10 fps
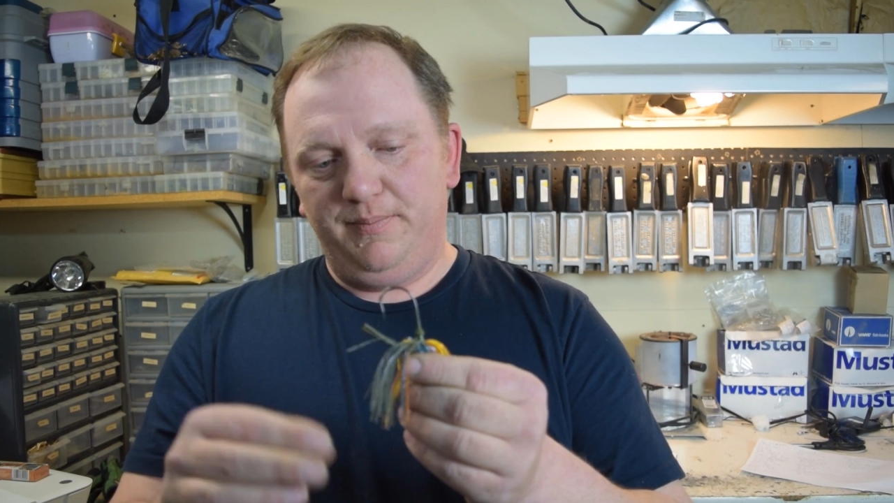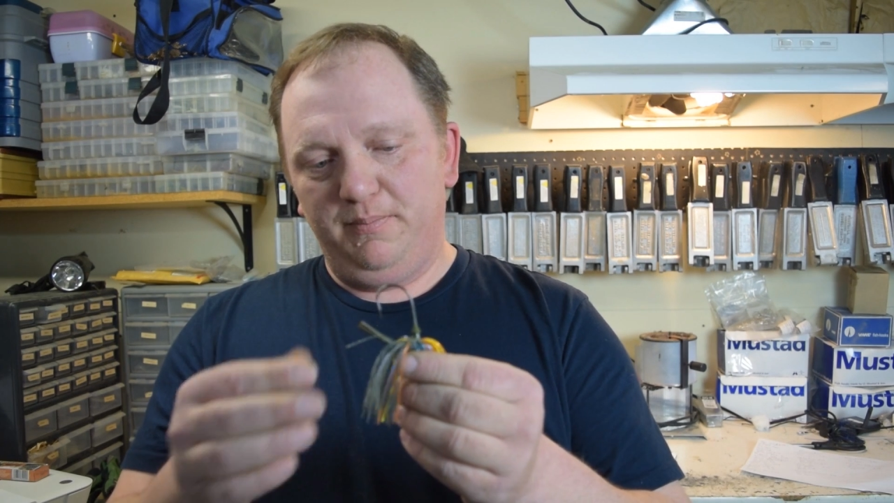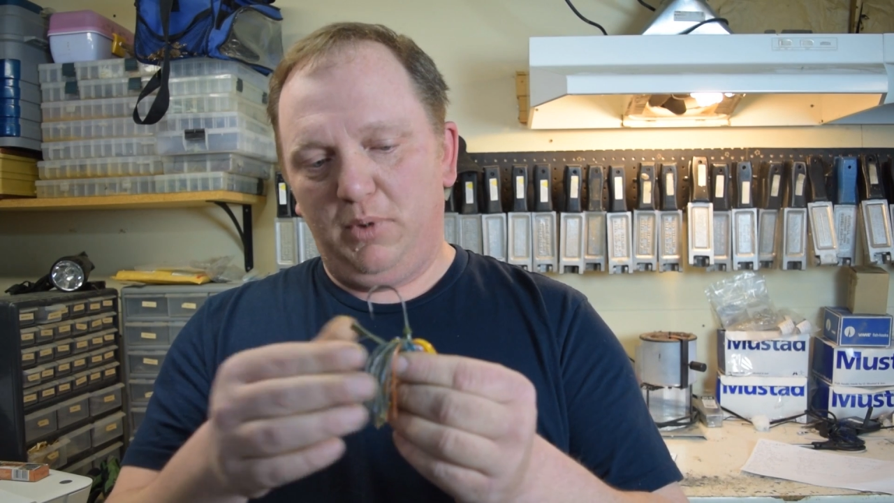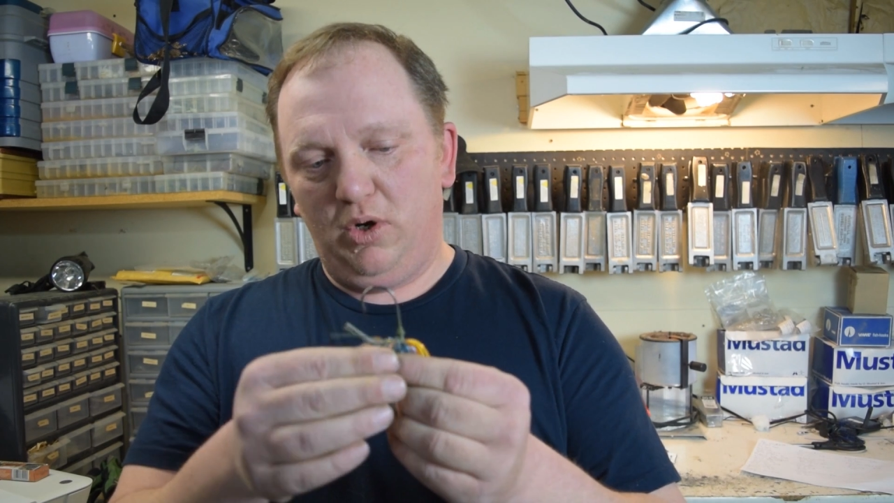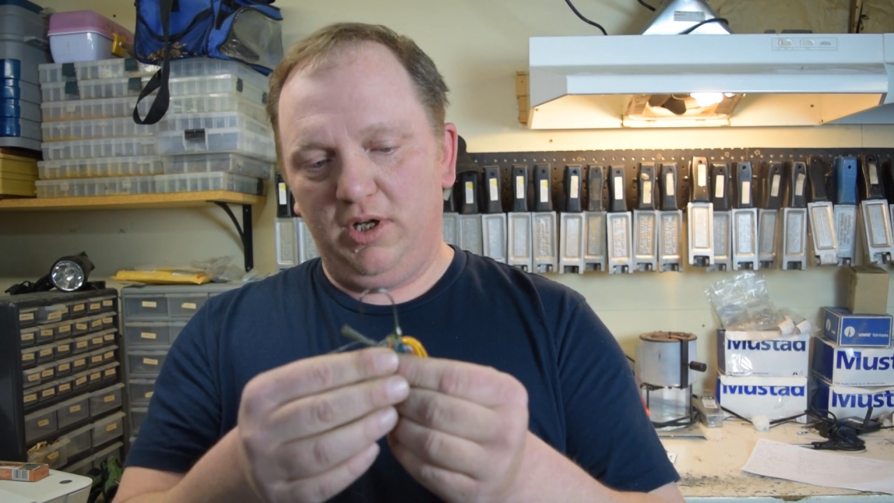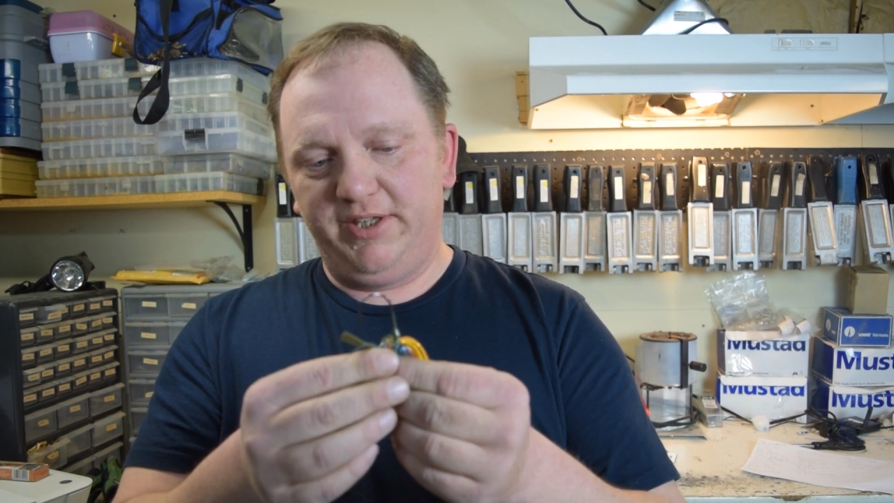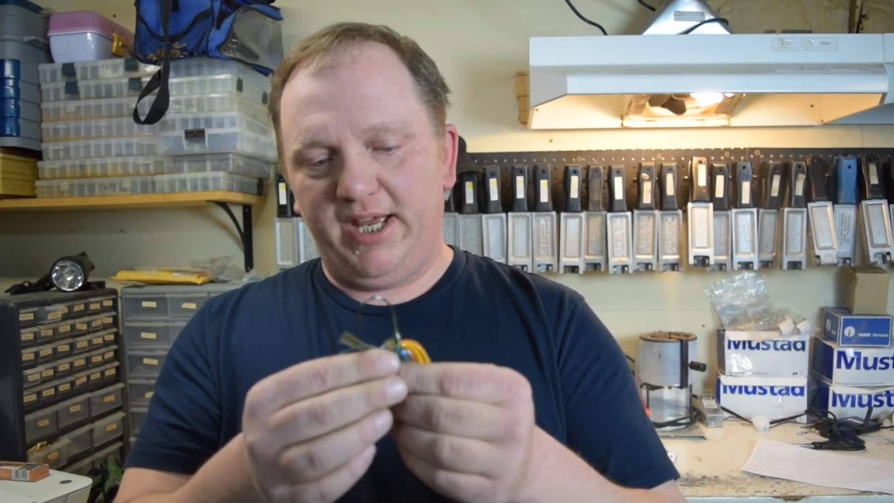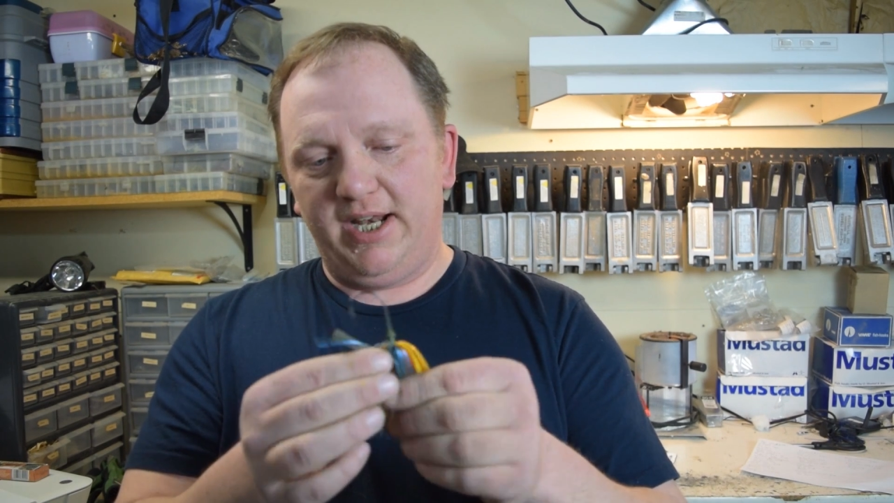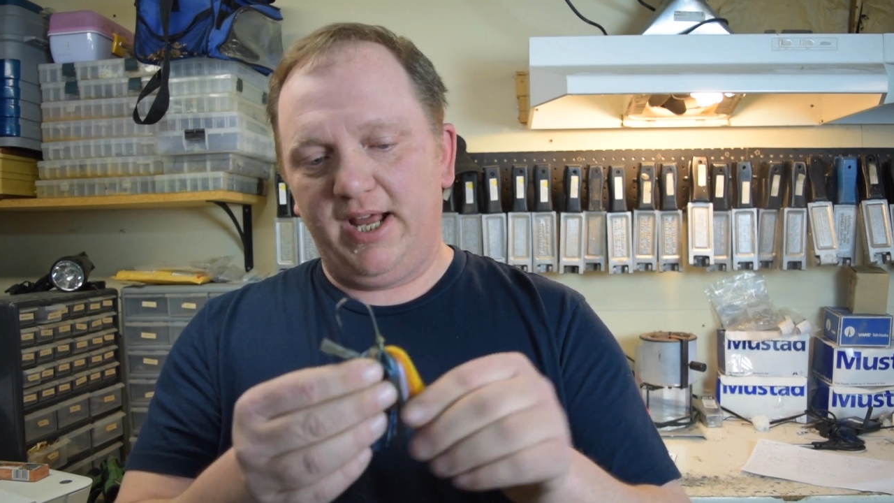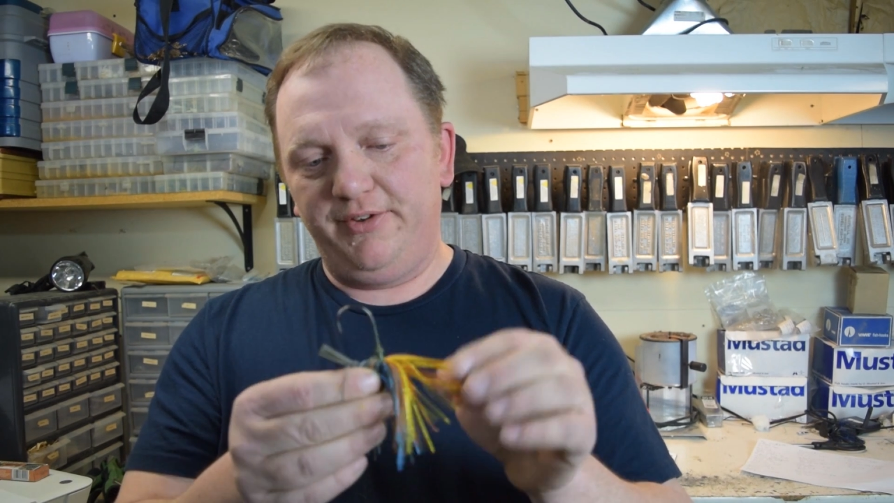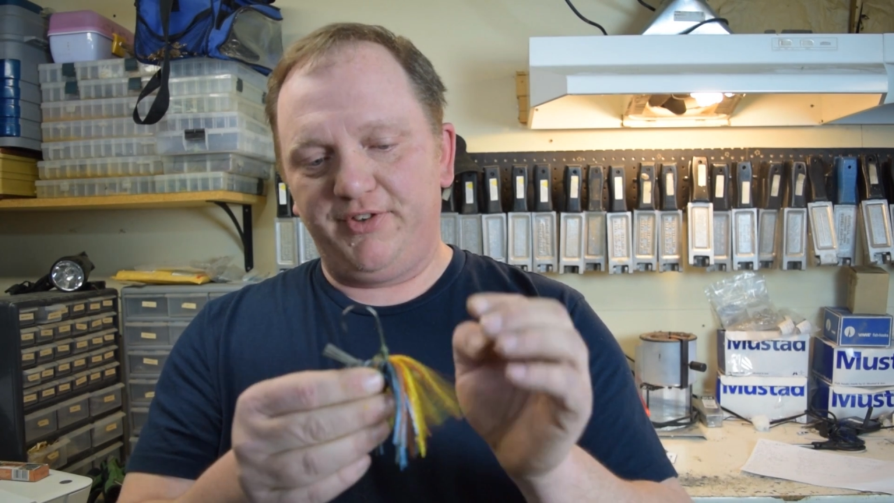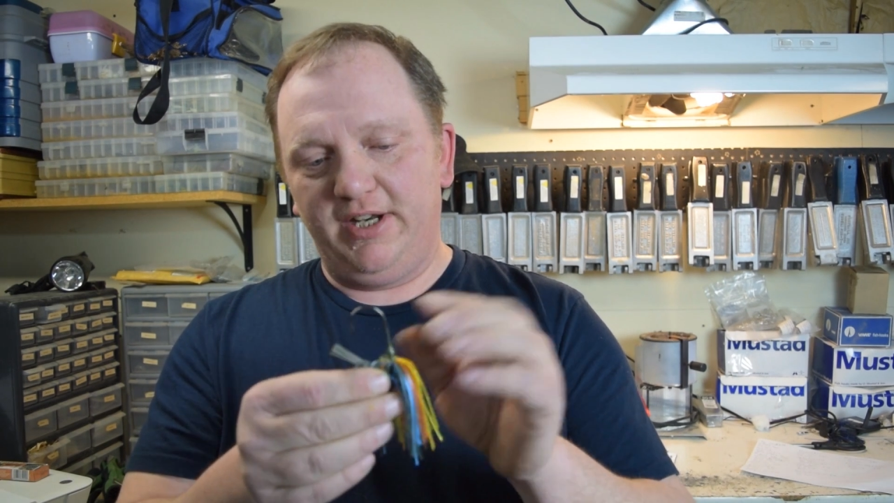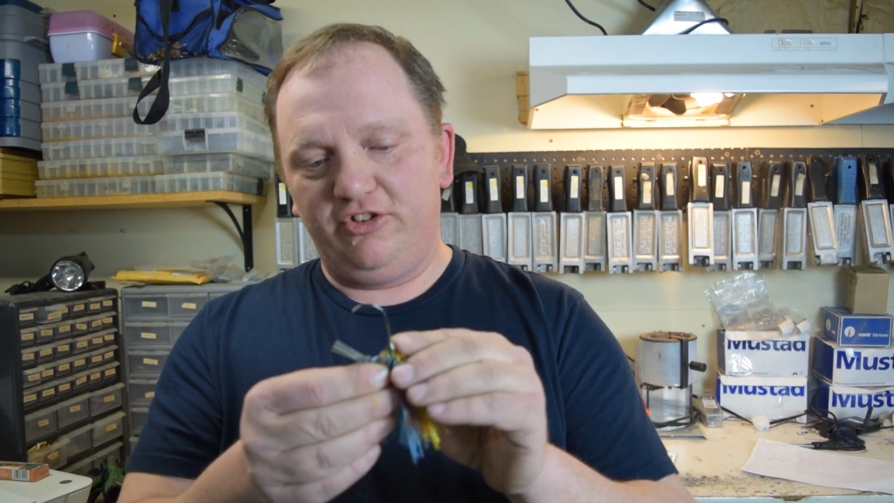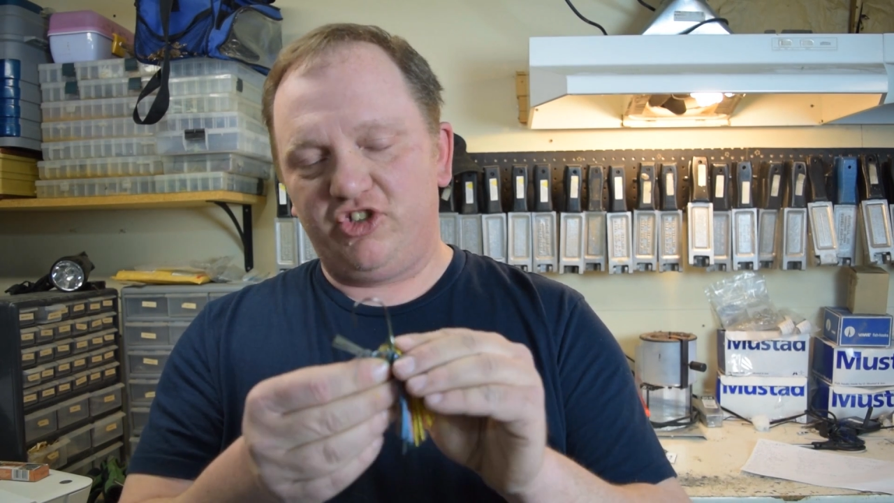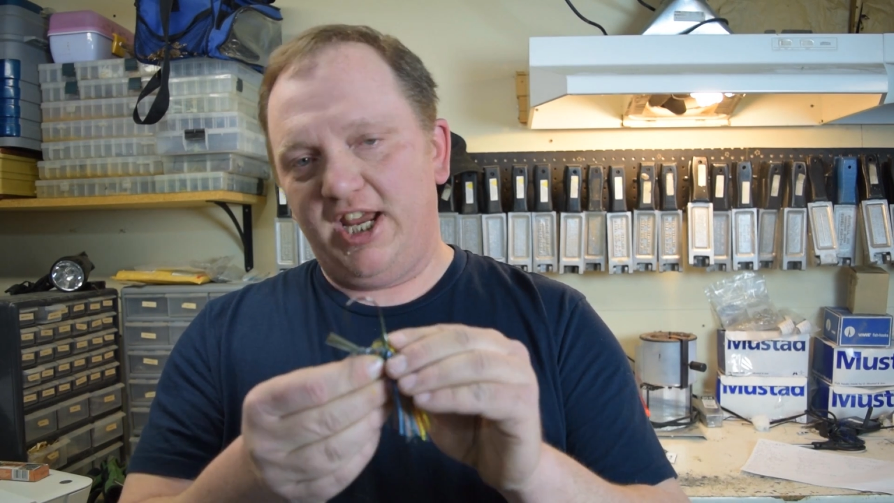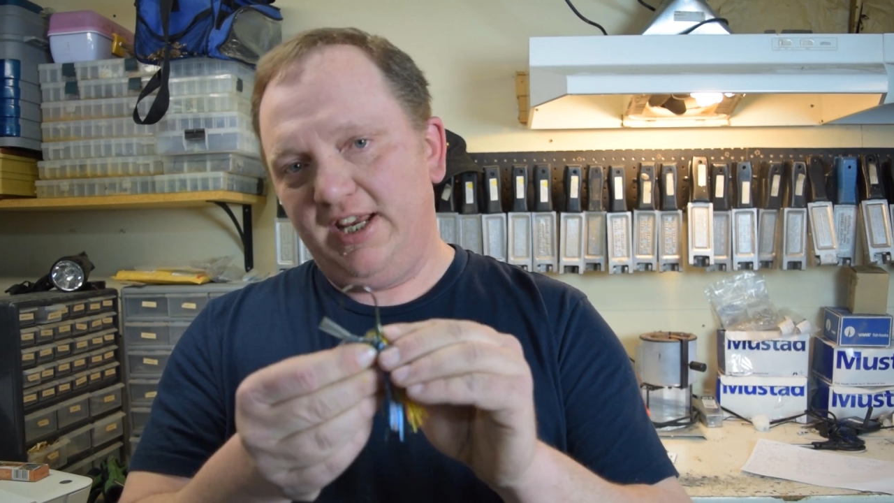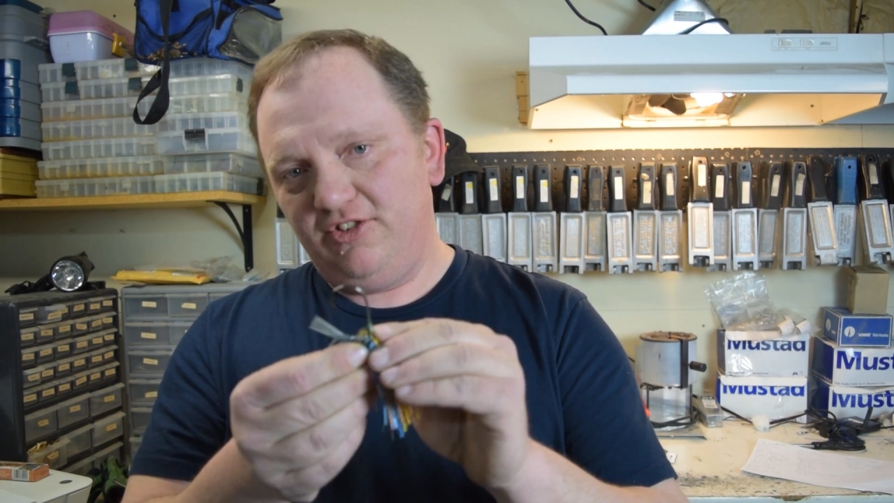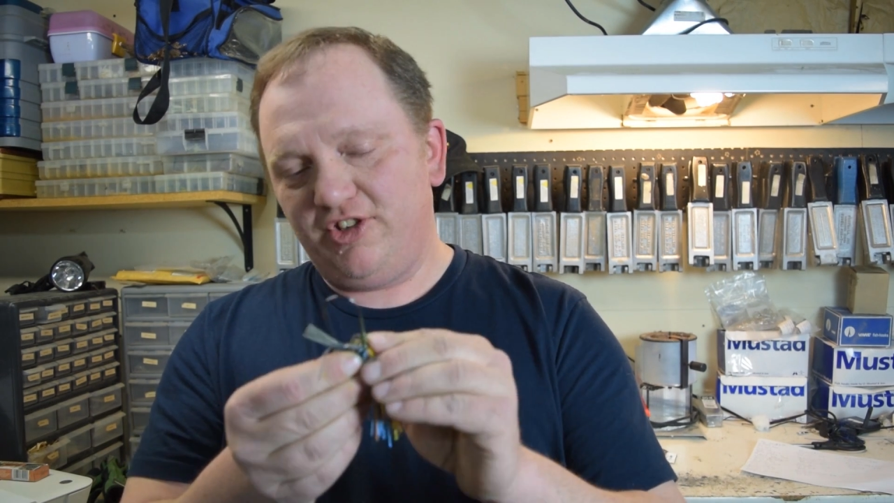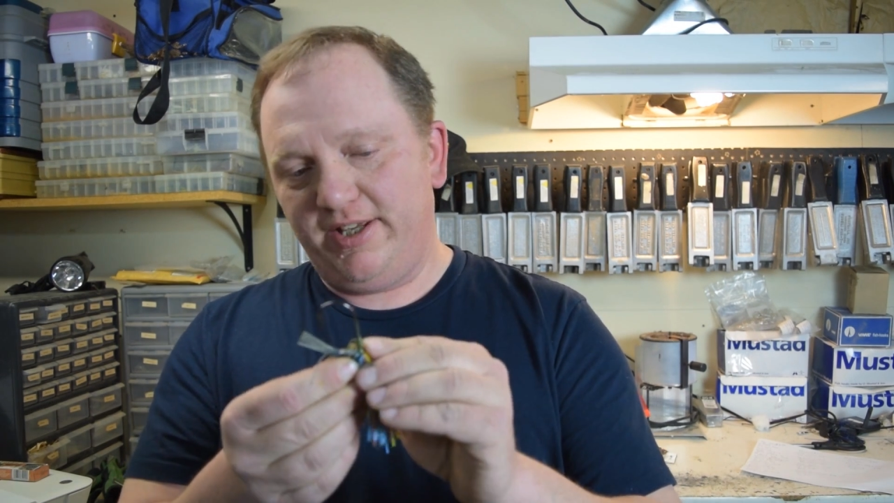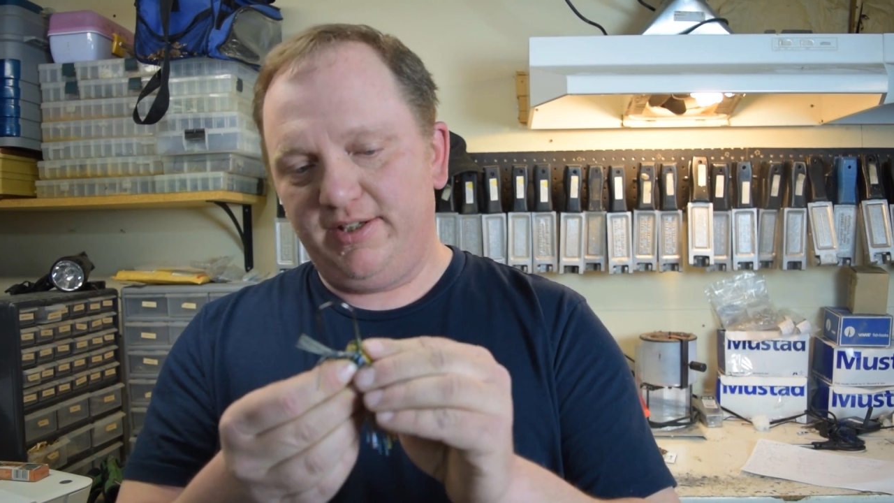mold in, I was going to
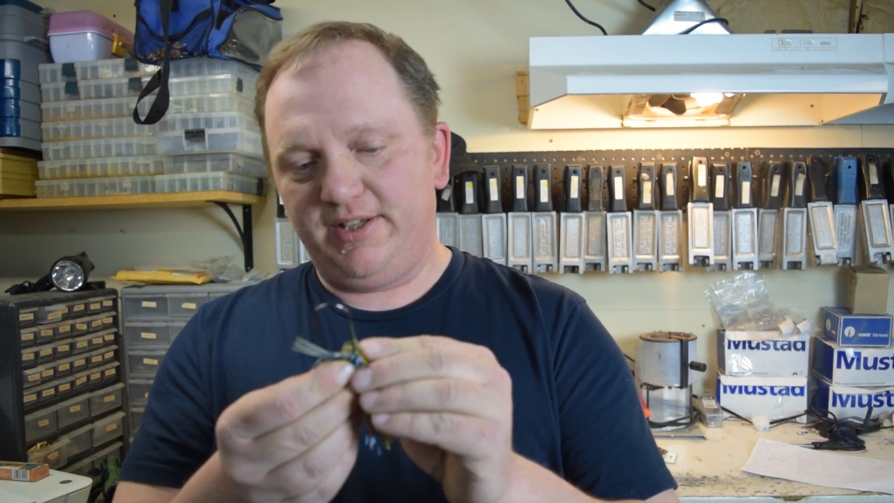change it